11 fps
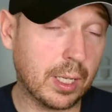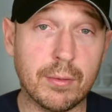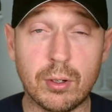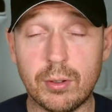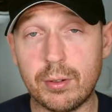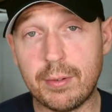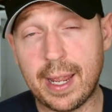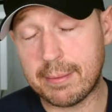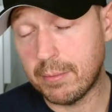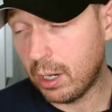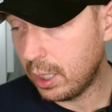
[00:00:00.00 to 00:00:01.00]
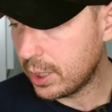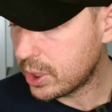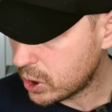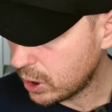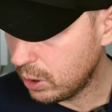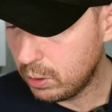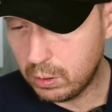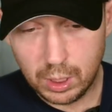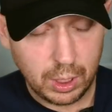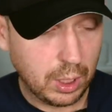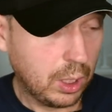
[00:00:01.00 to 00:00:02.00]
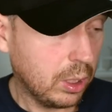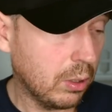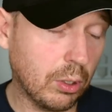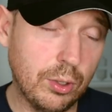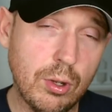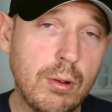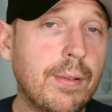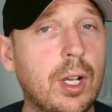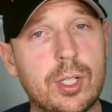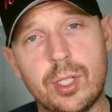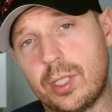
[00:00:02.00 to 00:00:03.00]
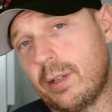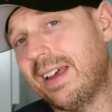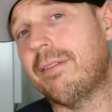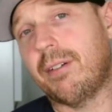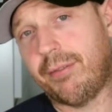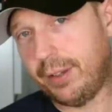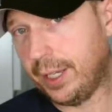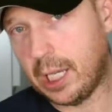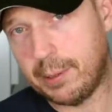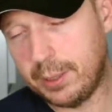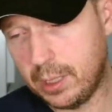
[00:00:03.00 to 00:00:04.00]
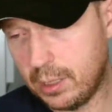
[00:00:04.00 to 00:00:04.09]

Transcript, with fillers: You've got the React Miler two. You've got new versions of everything coming.